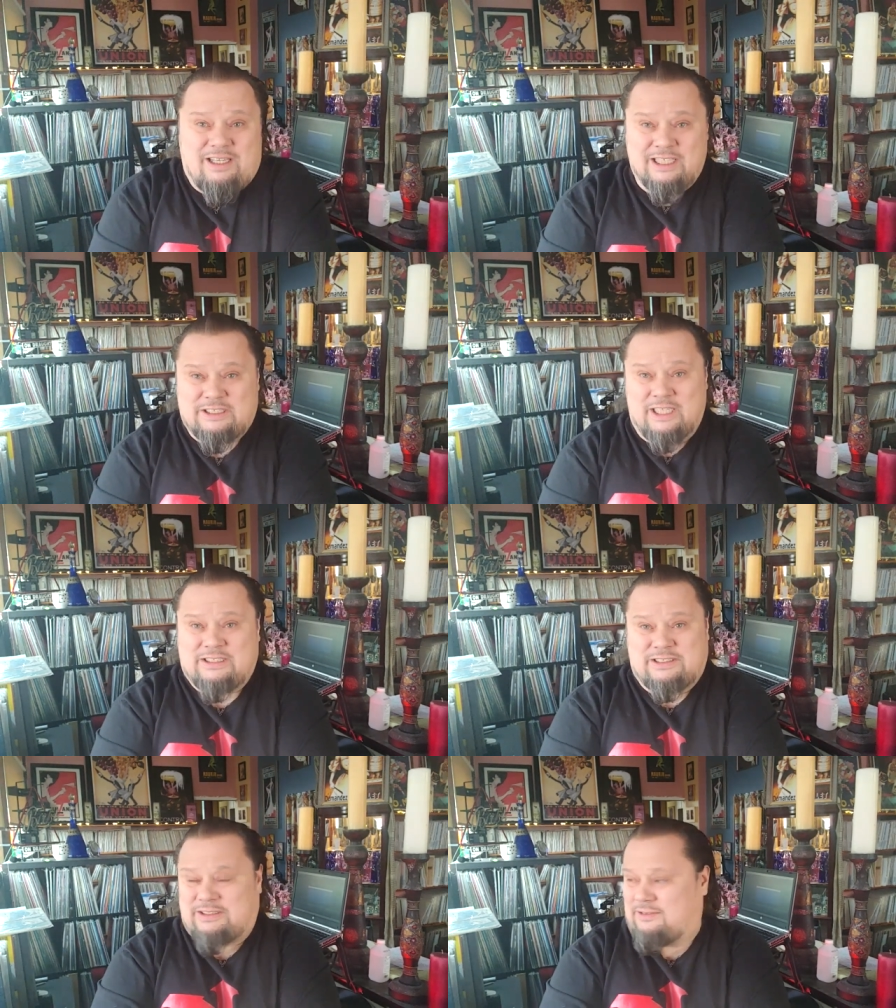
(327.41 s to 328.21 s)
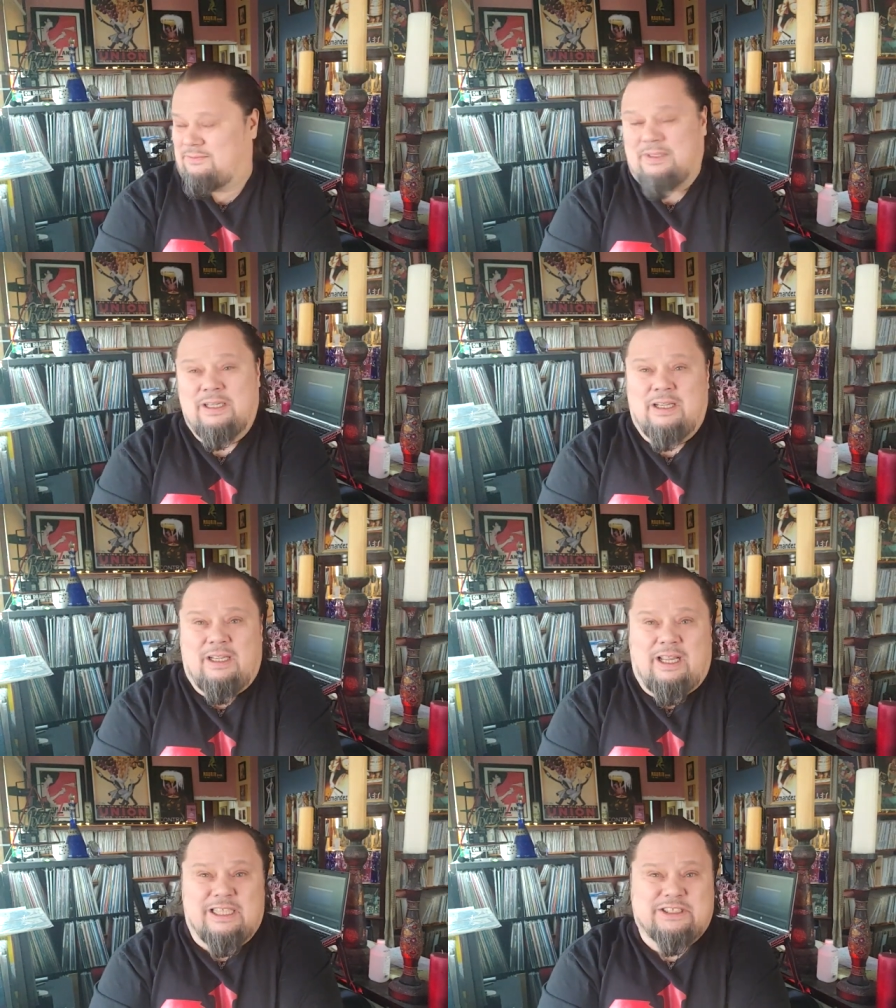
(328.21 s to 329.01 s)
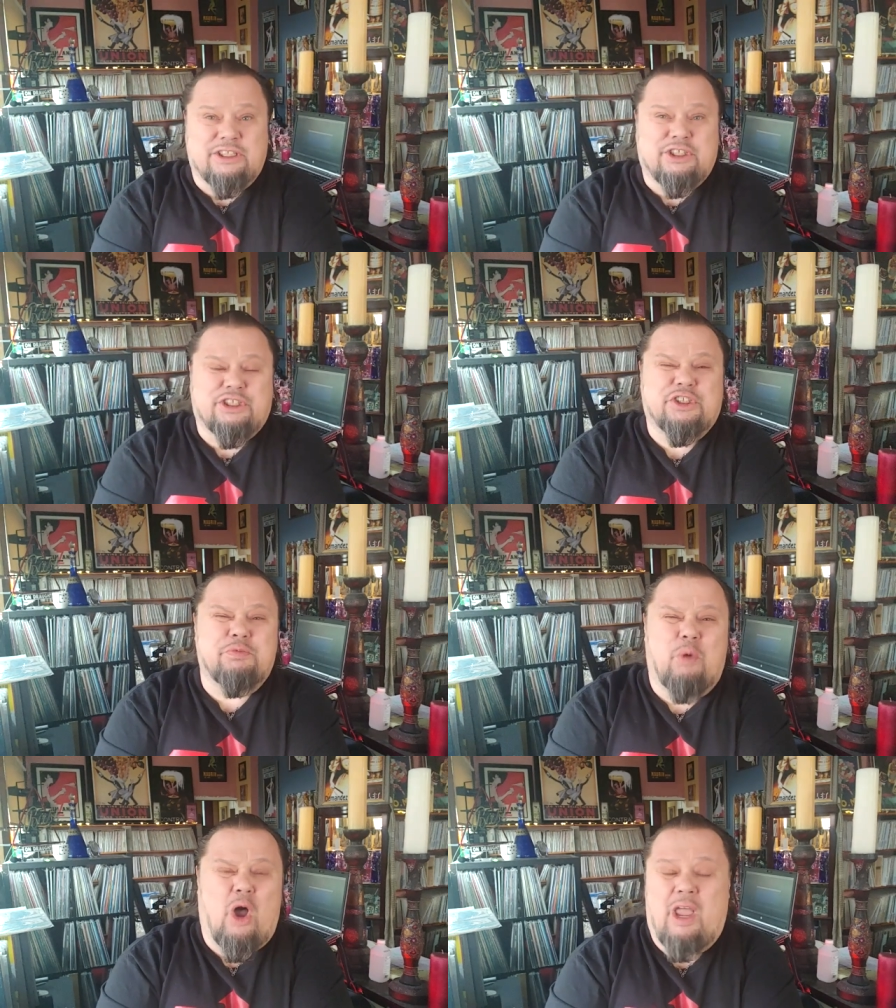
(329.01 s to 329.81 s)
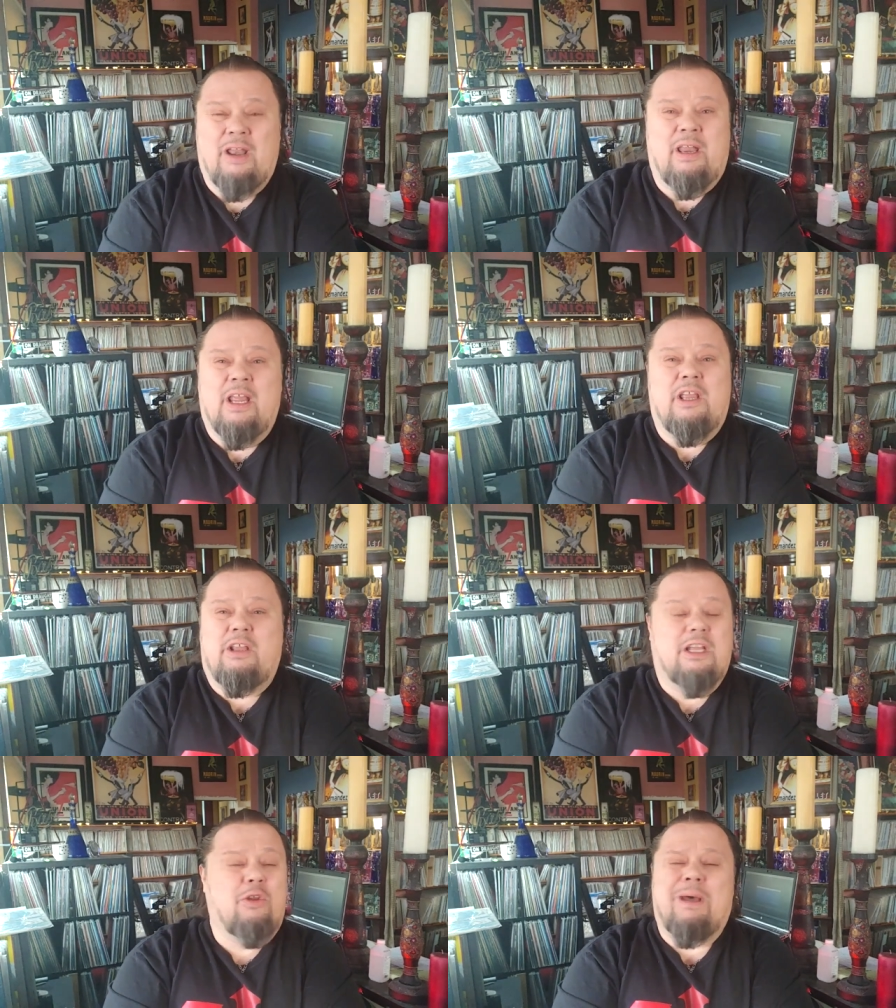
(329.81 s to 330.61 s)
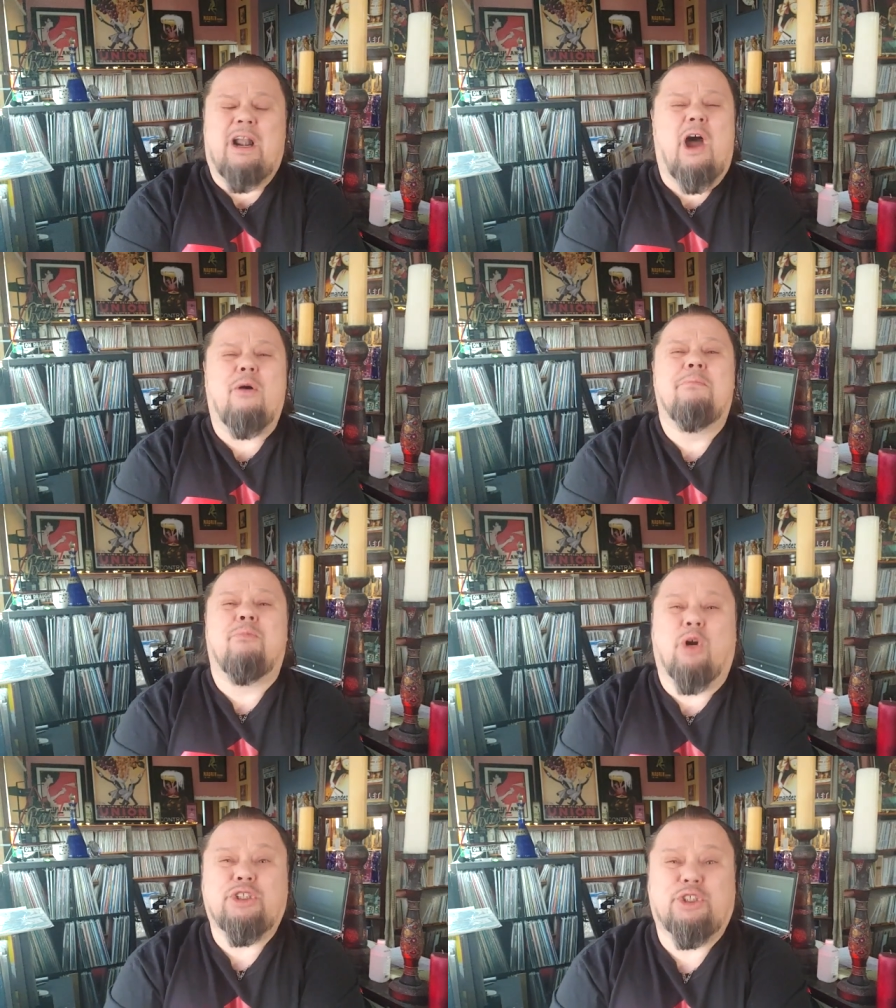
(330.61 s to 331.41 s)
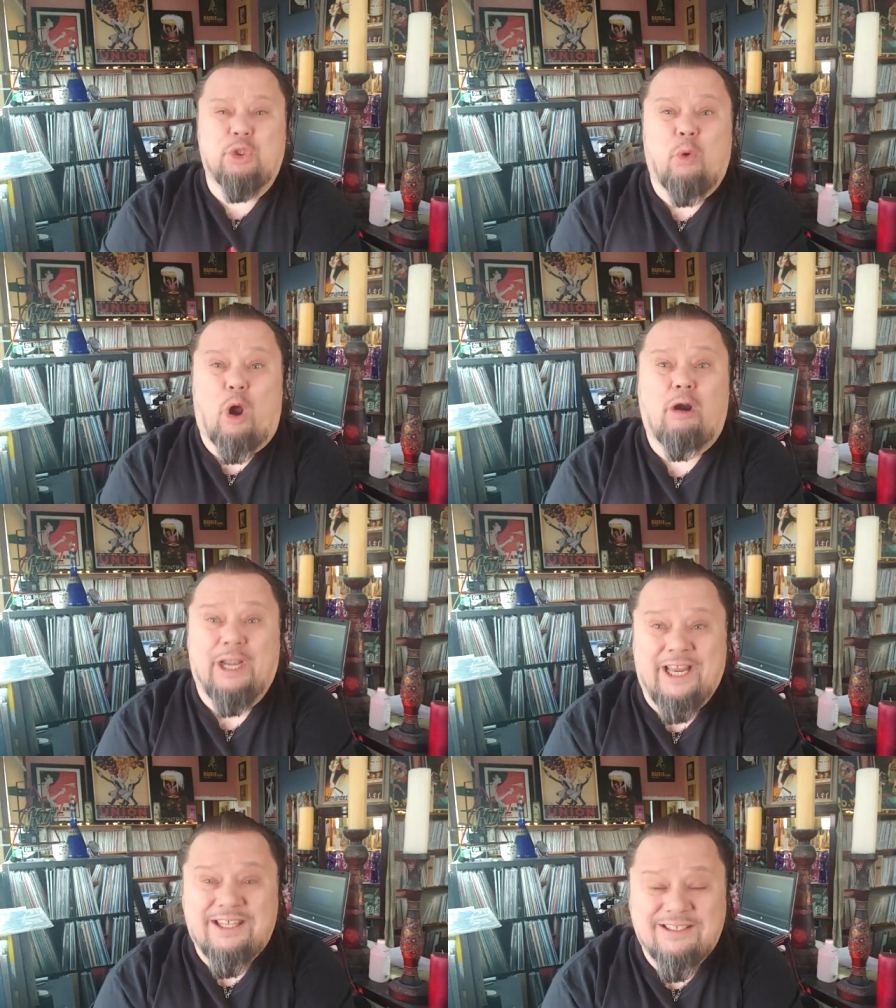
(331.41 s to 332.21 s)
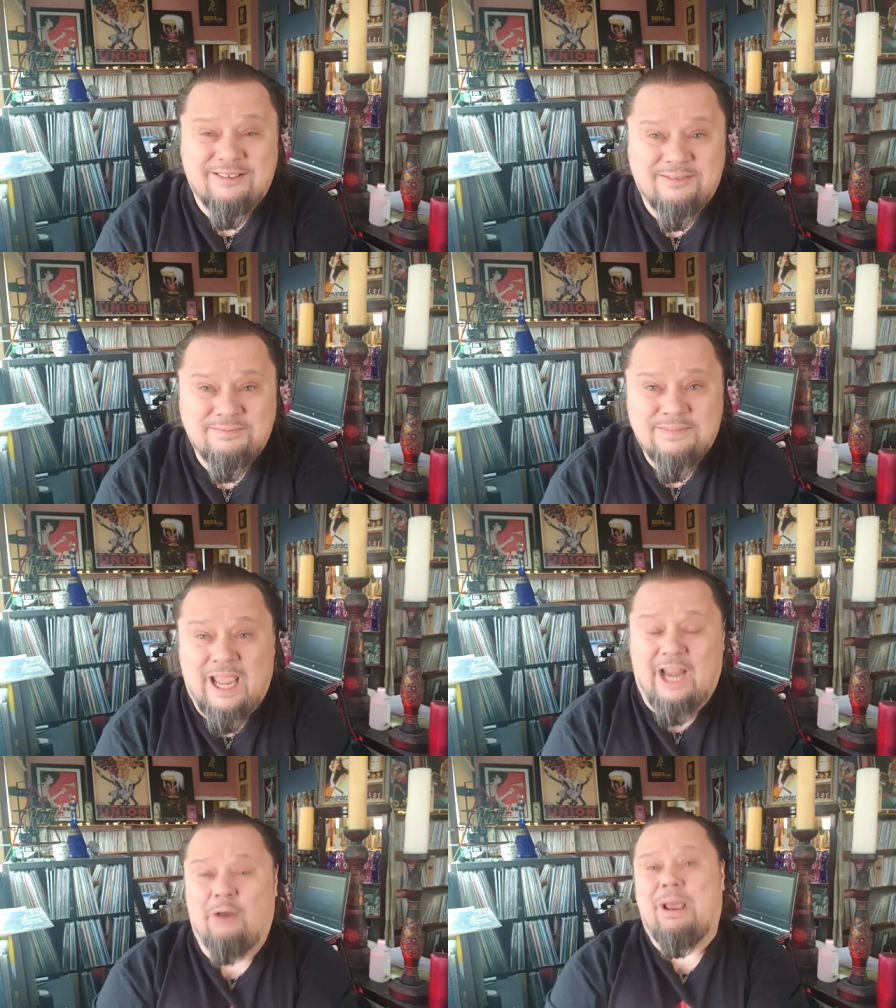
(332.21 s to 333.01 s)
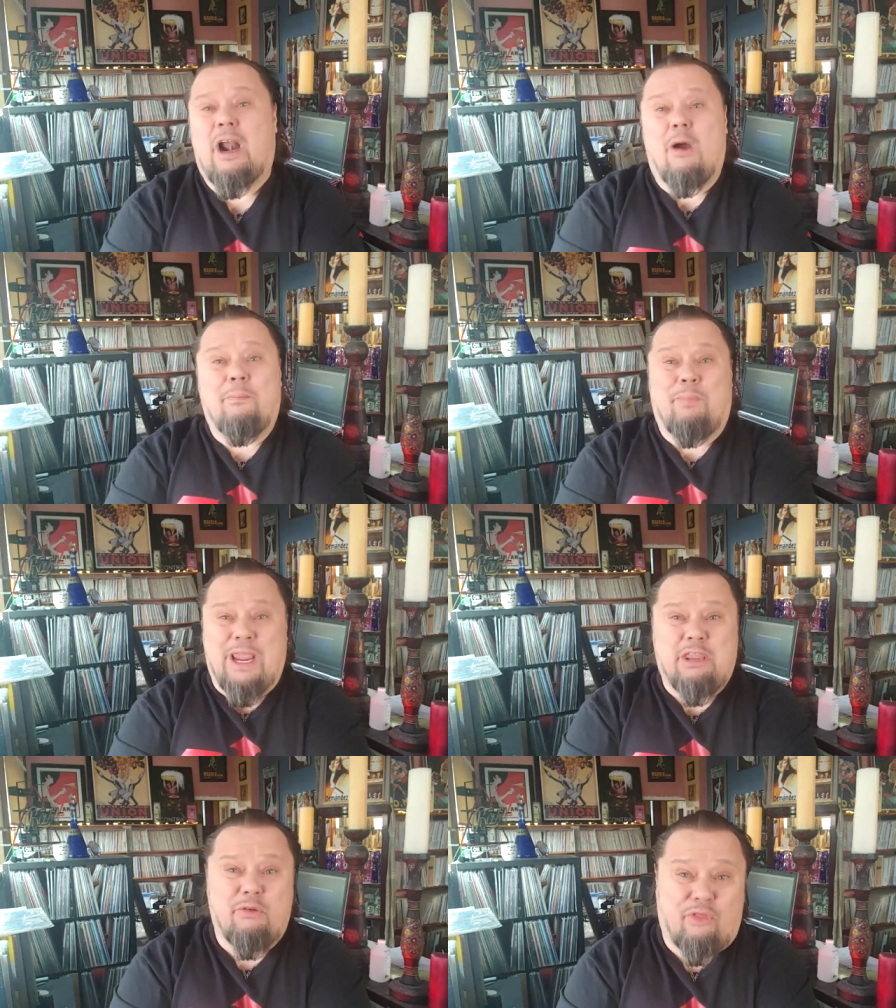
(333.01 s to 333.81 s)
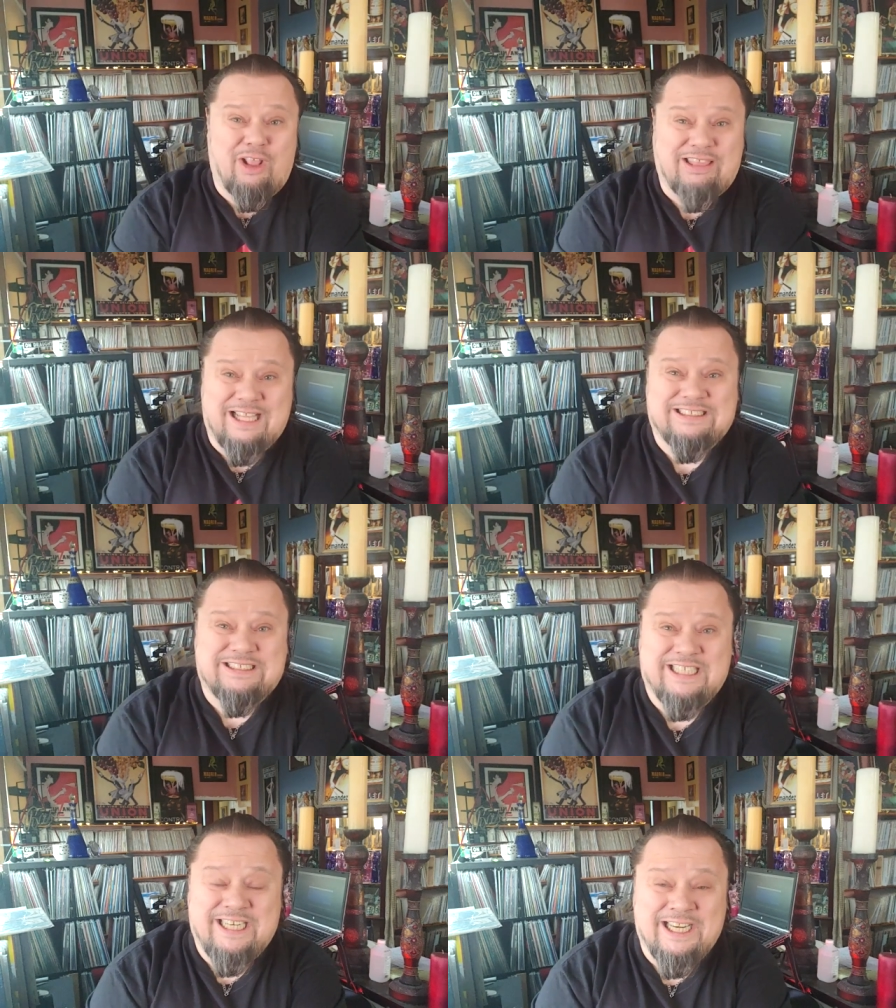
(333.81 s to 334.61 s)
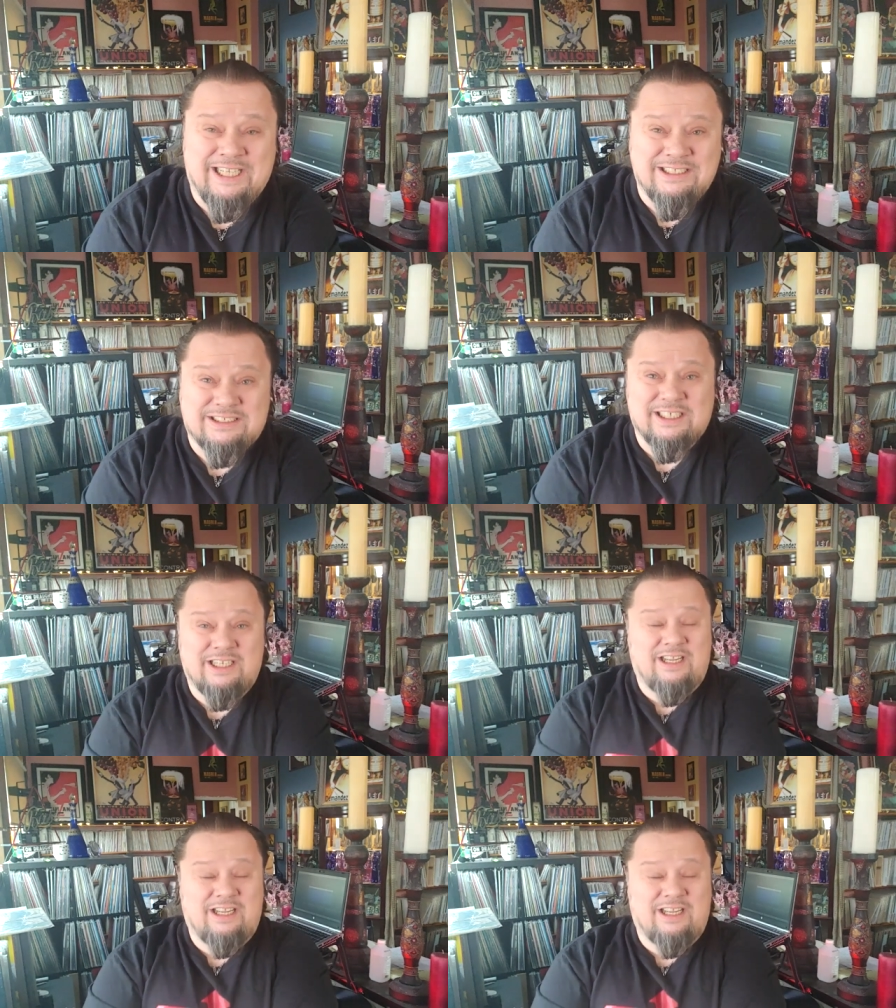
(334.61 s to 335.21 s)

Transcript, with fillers: It's it's it's such a small, and no matter how immersed you are in it, and no matter how big you think that scene is,